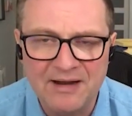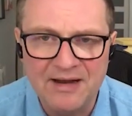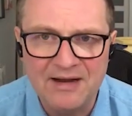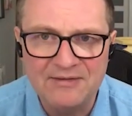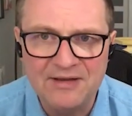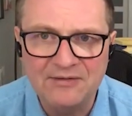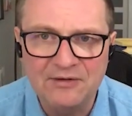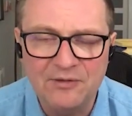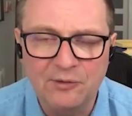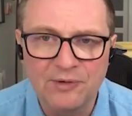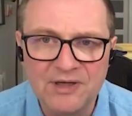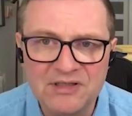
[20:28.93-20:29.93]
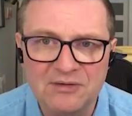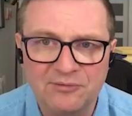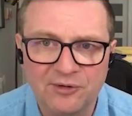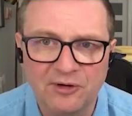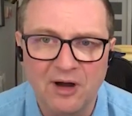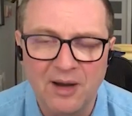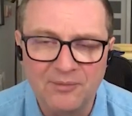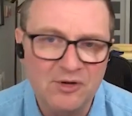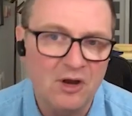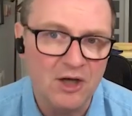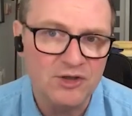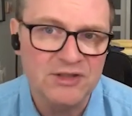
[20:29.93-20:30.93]
I think that the reason for
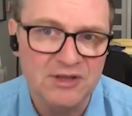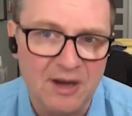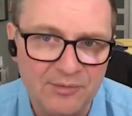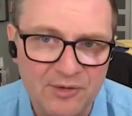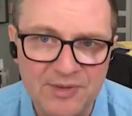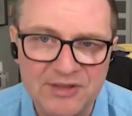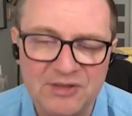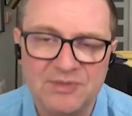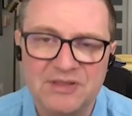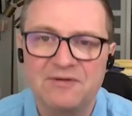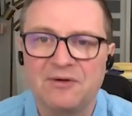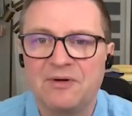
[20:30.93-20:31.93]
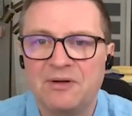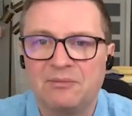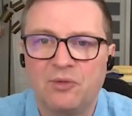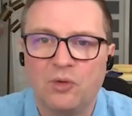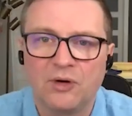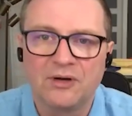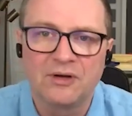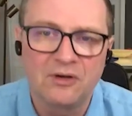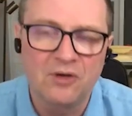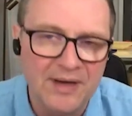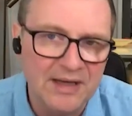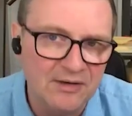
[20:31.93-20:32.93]
cautious optimism is very important
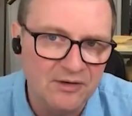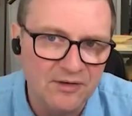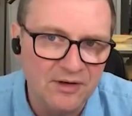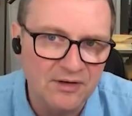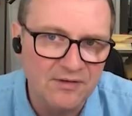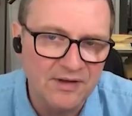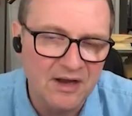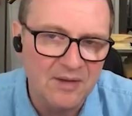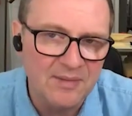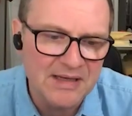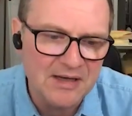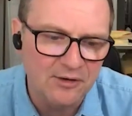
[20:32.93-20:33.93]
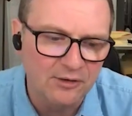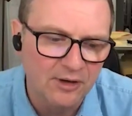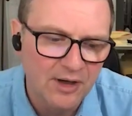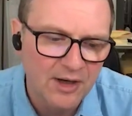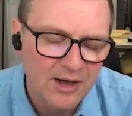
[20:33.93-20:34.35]
going into the coming year.